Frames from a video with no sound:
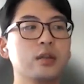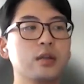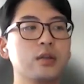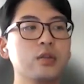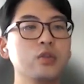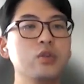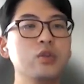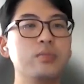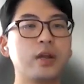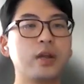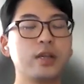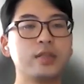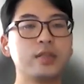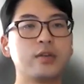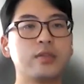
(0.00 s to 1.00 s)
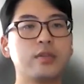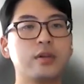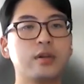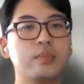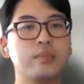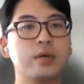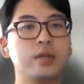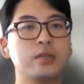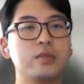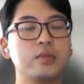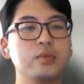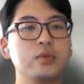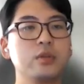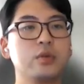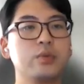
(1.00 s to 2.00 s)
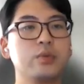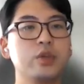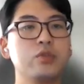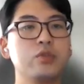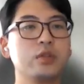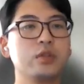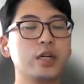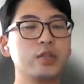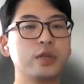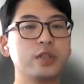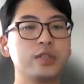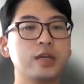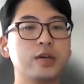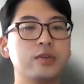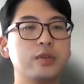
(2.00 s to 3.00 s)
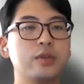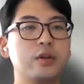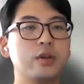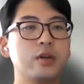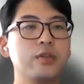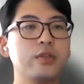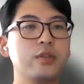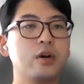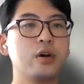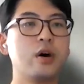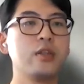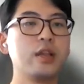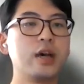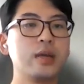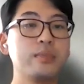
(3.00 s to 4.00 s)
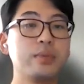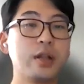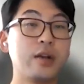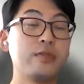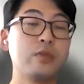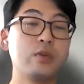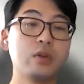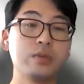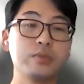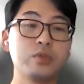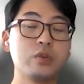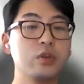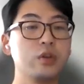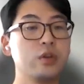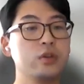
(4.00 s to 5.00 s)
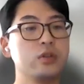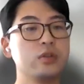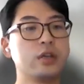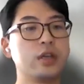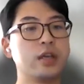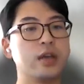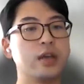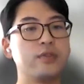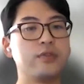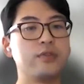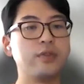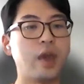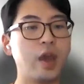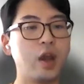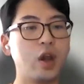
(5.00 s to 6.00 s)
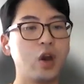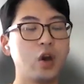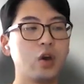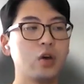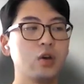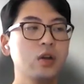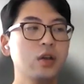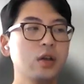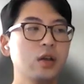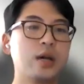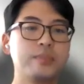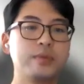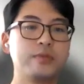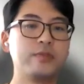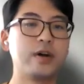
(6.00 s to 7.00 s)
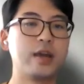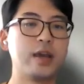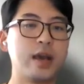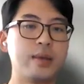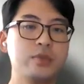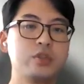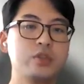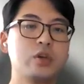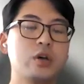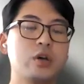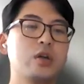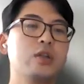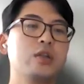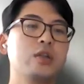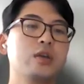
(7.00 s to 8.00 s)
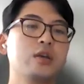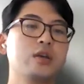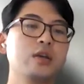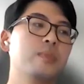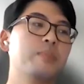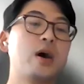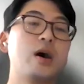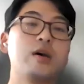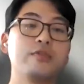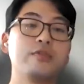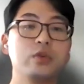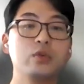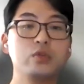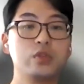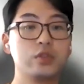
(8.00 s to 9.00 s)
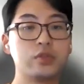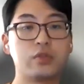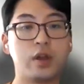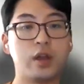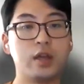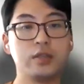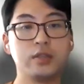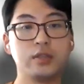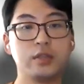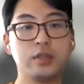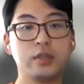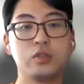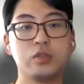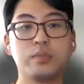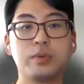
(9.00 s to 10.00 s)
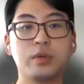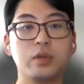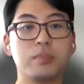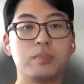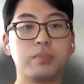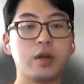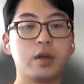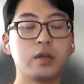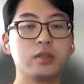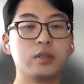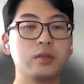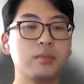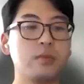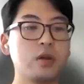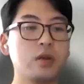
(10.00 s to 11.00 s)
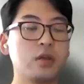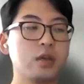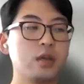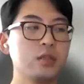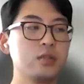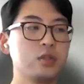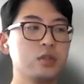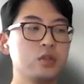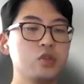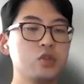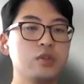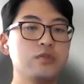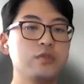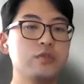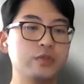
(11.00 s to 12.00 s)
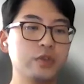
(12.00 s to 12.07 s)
uh, new brands out there, but you know, we utilize what's out there on the online platform. So you're, you're looking at Fair, Shopify, Amazon. Uh, Pod Foods is great just to put your product on the market because you can